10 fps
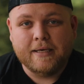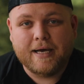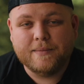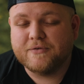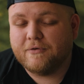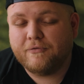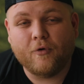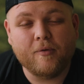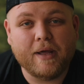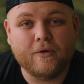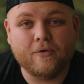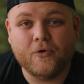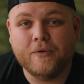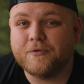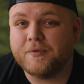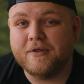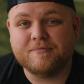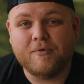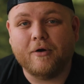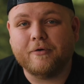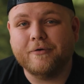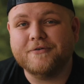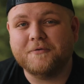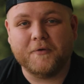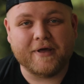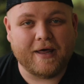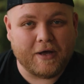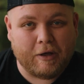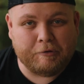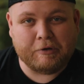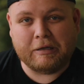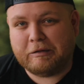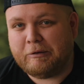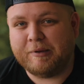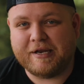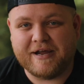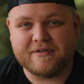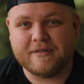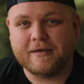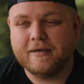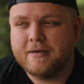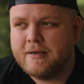It was a 4-man crew. It was a really small crew, so we were kind of all doing a little bit of everything.